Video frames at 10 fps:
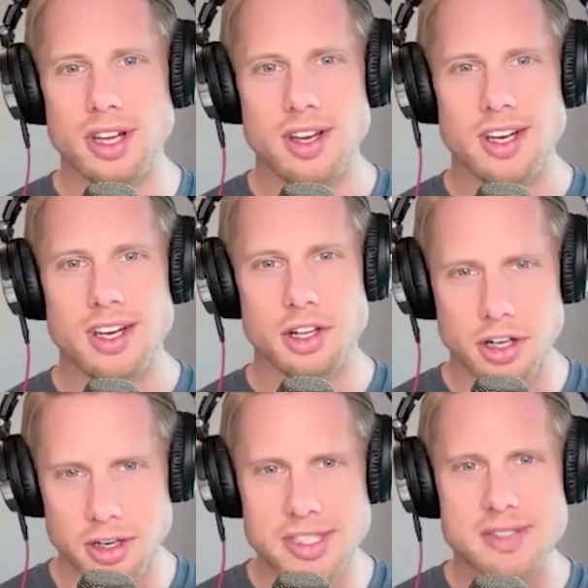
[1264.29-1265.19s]
and they're
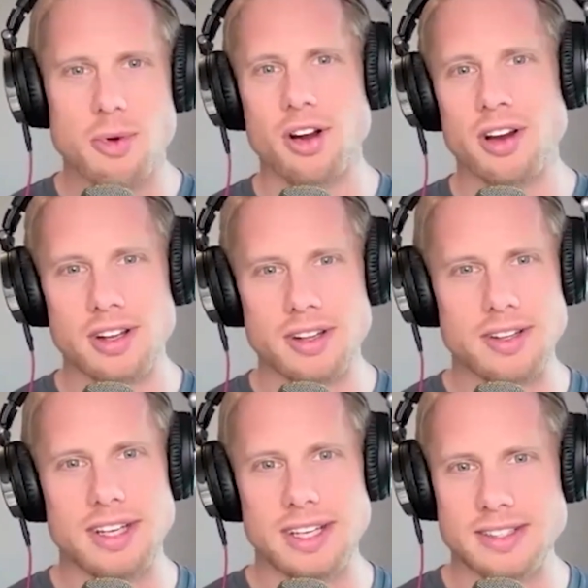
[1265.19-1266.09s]
going to be smart,
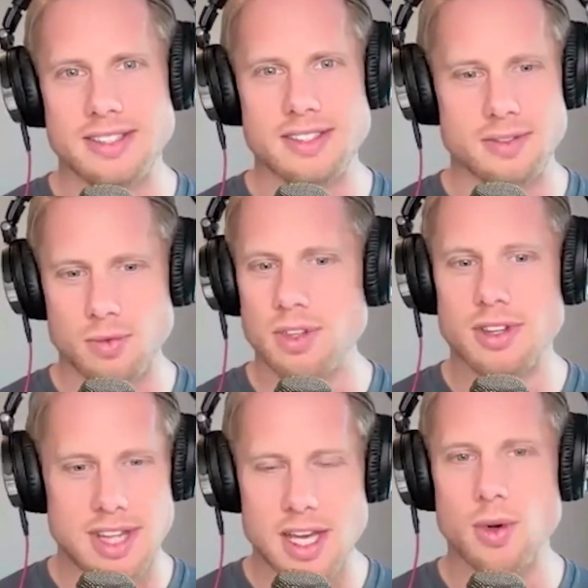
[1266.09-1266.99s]
and it's
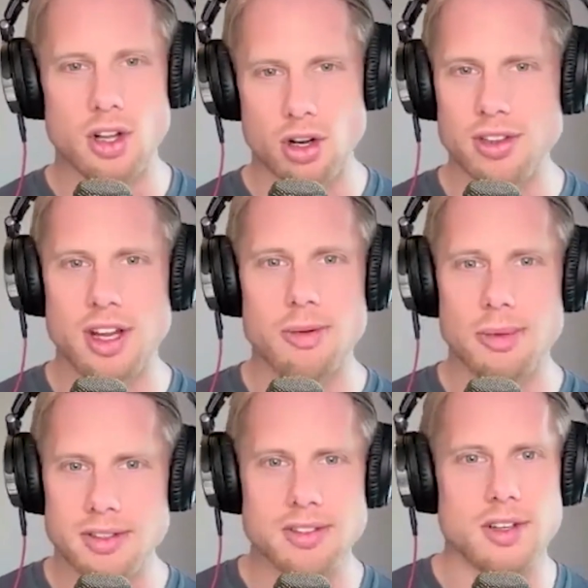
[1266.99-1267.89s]
they will earn their
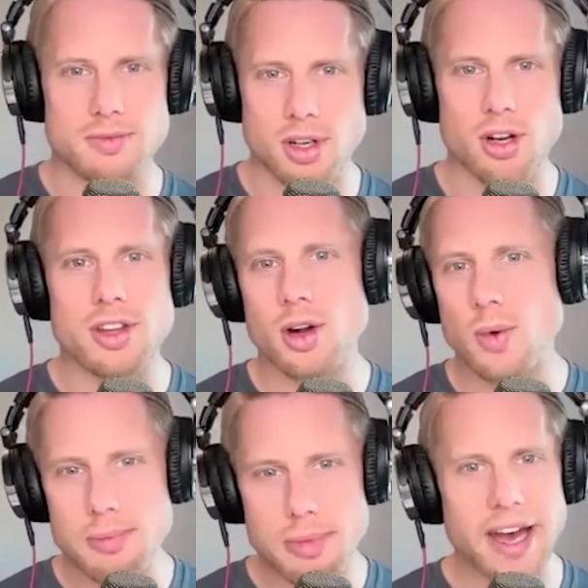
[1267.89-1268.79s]
you know earn their
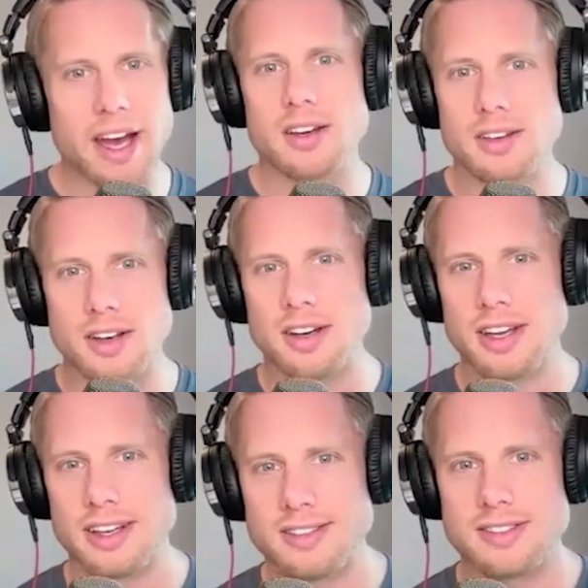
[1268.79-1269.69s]
way back uh,
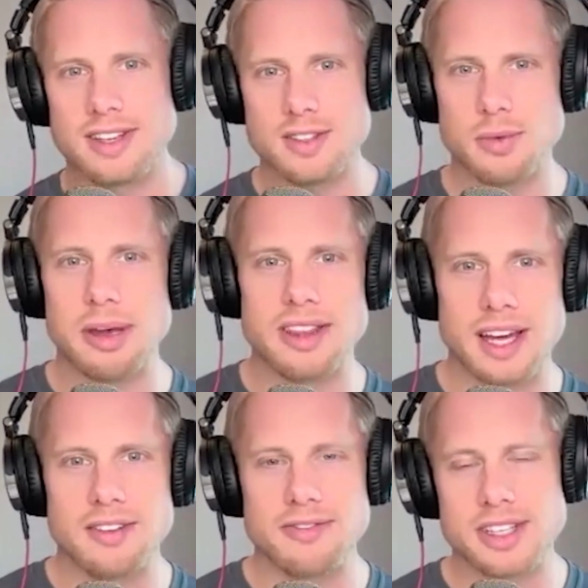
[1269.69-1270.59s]
as as we make
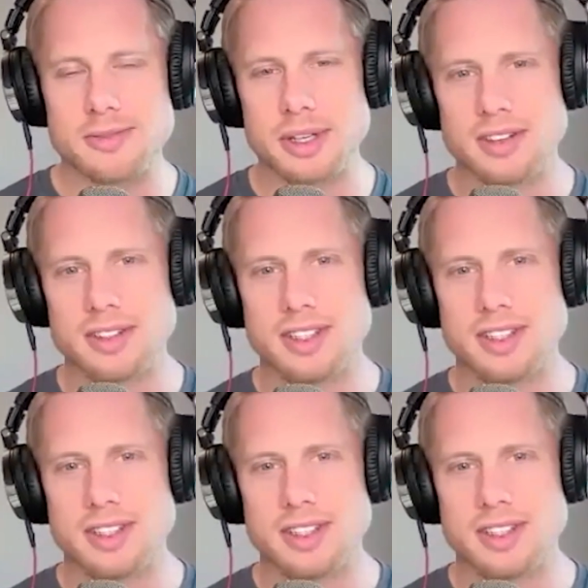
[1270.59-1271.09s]
that investment.